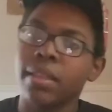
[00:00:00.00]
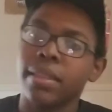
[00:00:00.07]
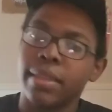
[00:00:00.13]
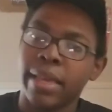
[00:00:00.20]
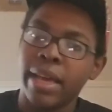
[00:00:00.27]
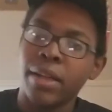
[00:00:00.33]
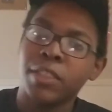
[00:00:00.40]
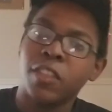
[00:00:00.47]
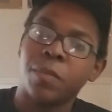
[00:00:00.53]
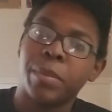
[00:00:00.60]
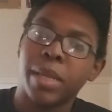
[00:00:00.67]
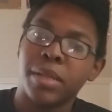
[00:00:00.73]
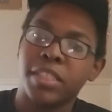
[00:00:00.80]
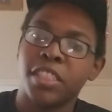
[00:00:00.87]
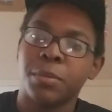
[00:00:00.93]
The House of
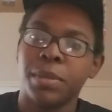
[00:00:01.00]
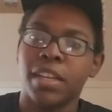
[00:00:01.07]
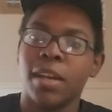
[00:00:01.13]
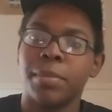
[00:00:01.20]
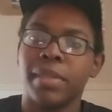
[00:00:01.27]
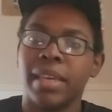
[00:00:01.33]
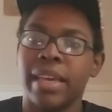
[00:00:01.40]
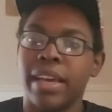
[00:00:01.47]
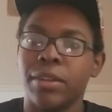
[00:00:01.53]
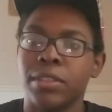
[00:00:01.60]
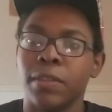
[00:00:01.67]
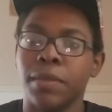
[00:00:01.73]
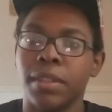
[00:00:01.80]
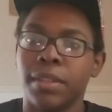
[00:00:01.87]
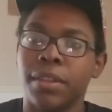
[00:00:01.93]
Mouse has become the
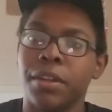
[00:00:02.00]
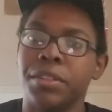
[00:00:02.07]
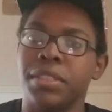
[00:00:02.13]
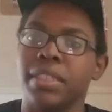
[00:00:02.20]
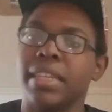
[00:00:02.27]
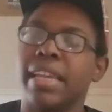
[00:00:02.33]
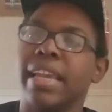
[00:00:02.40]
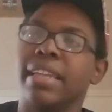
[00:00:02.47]
House of Lethargic,